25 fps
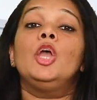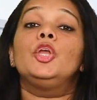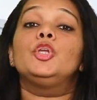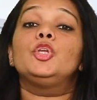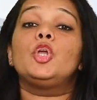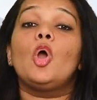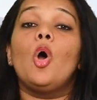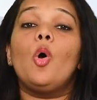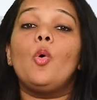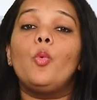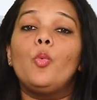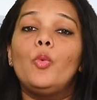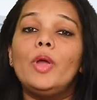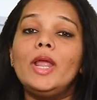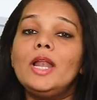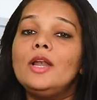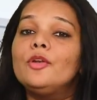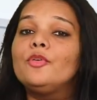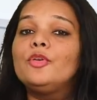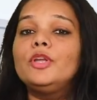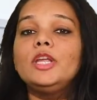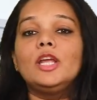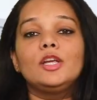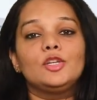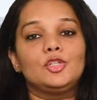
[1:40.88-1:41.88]
Your
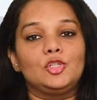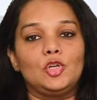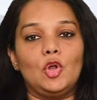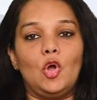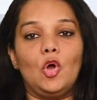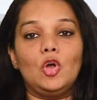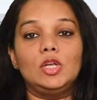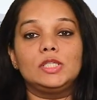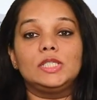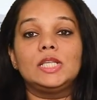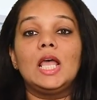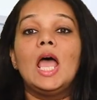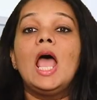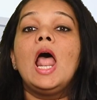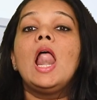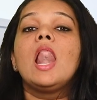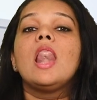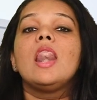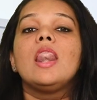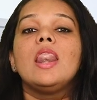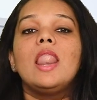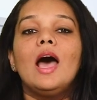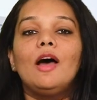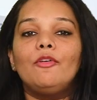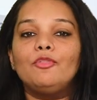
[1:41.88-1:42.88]
will reassures
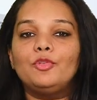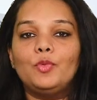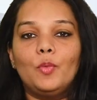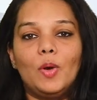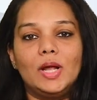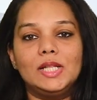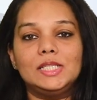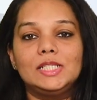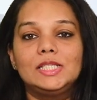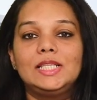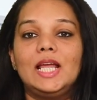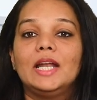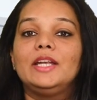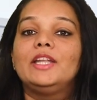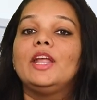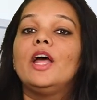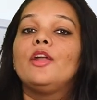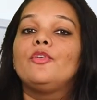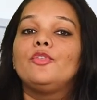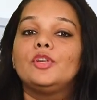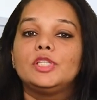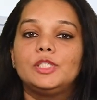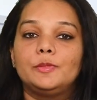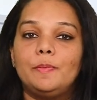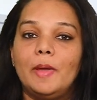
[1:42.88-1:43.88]
loved ones that they are
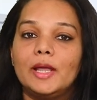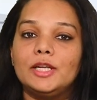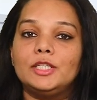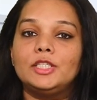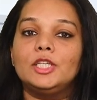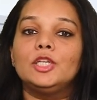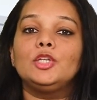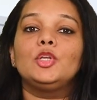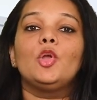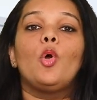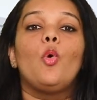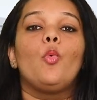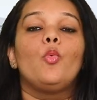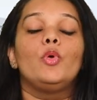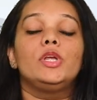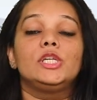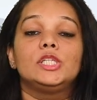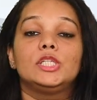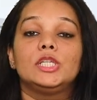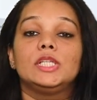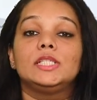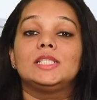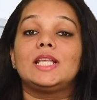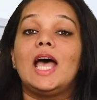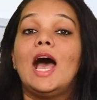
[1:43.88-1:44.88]
respecting your
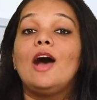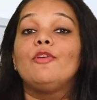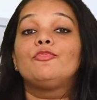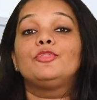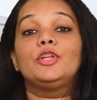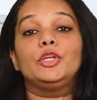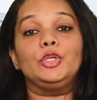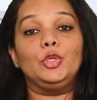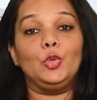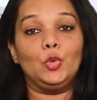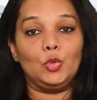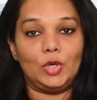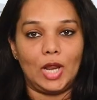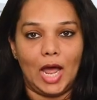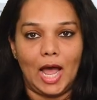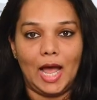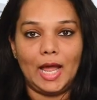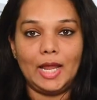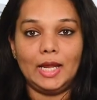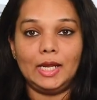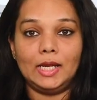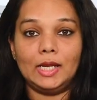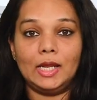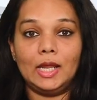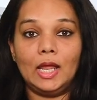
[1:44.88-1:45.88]
wishes after you
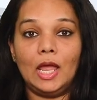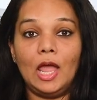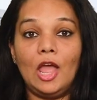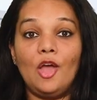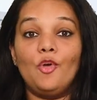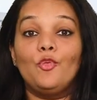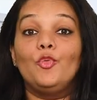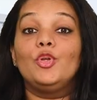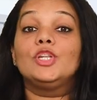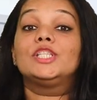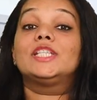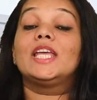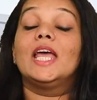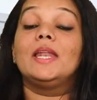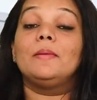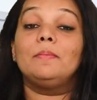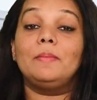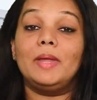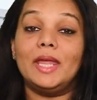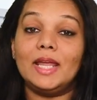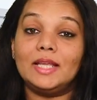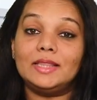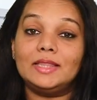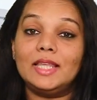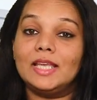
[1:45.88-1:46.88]
die, which can
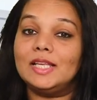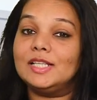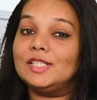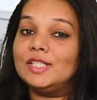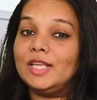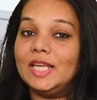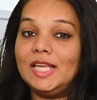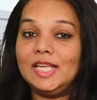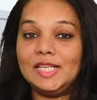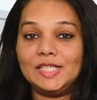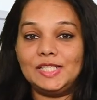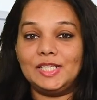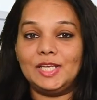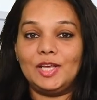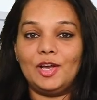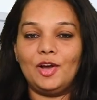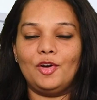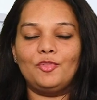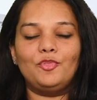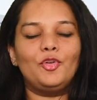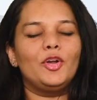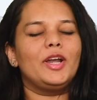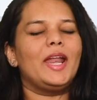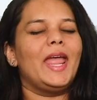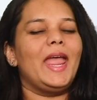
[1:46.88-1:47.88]
make things easier
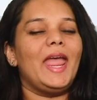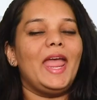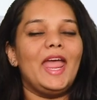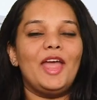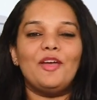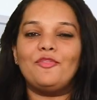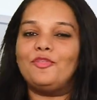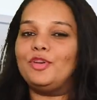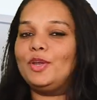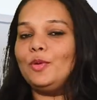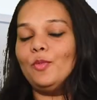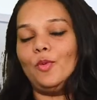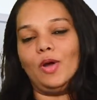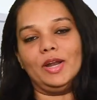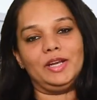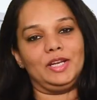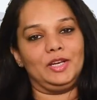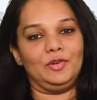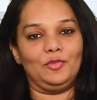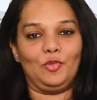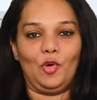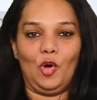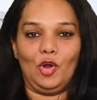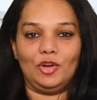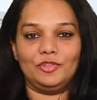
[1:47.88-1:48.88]
for everyone
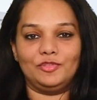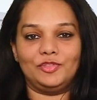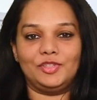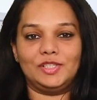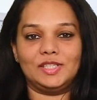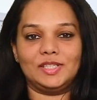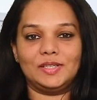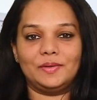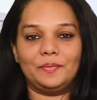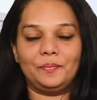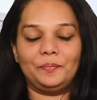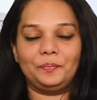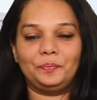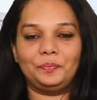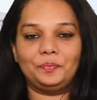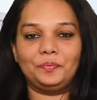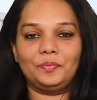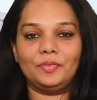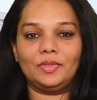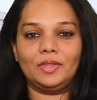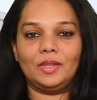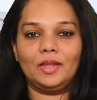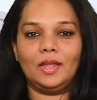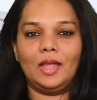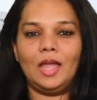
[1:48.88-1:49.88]
involved.
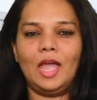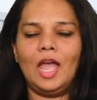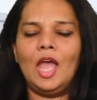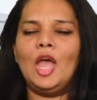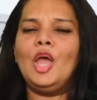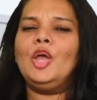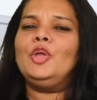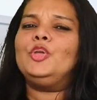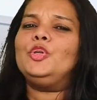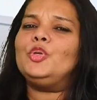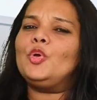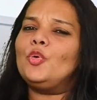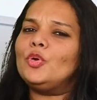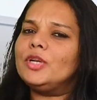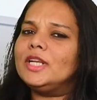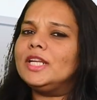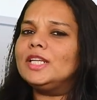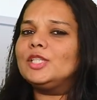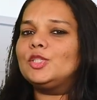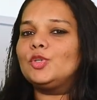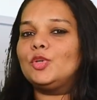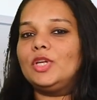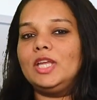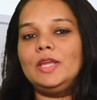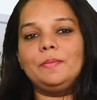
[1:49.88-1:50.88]
You
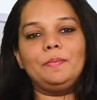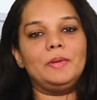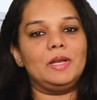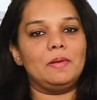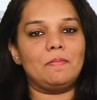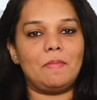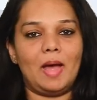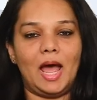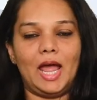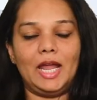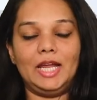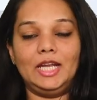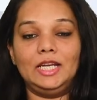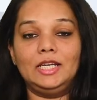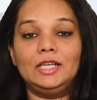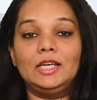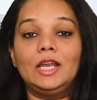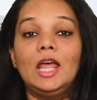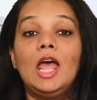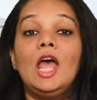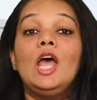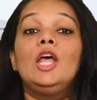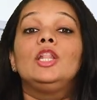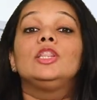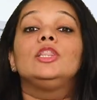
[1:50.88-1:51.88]
need to keep in mind
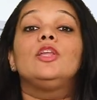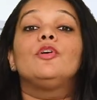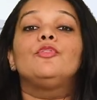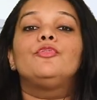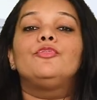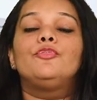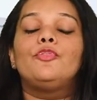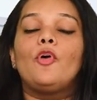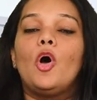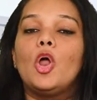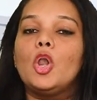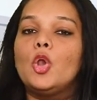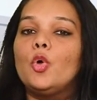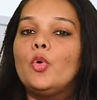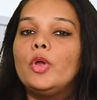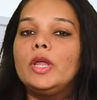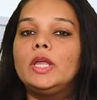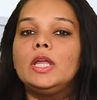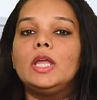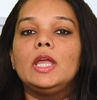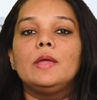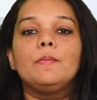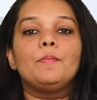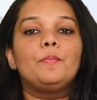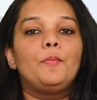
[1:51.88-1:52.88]
the
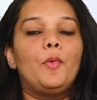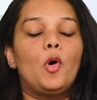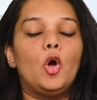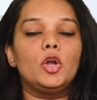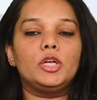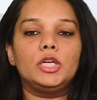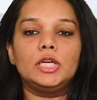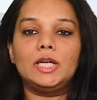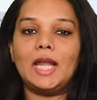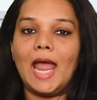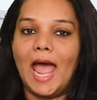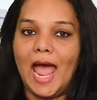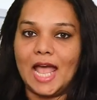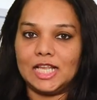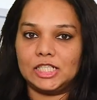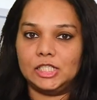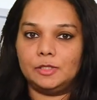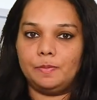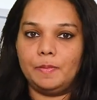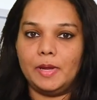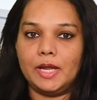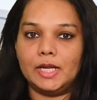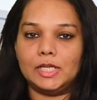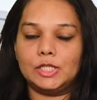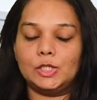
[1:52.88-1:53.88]
following important
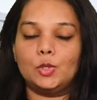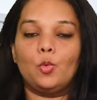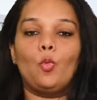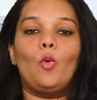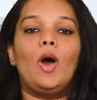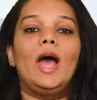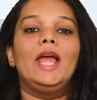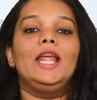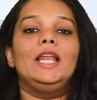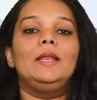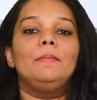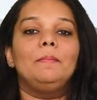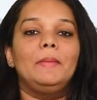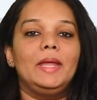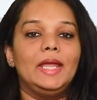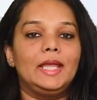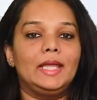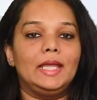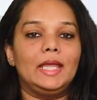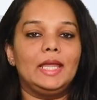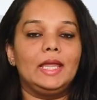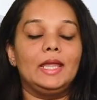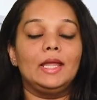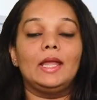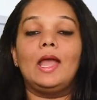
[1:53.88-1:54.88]
aspects while
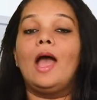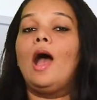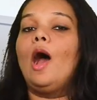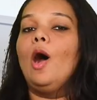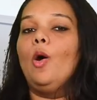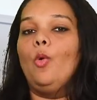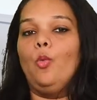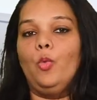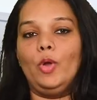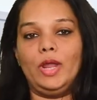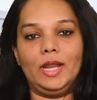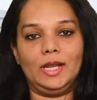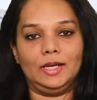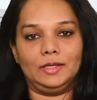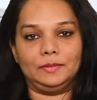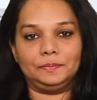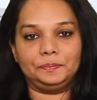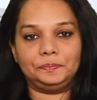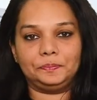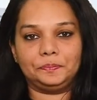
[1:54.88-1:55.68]
making a will.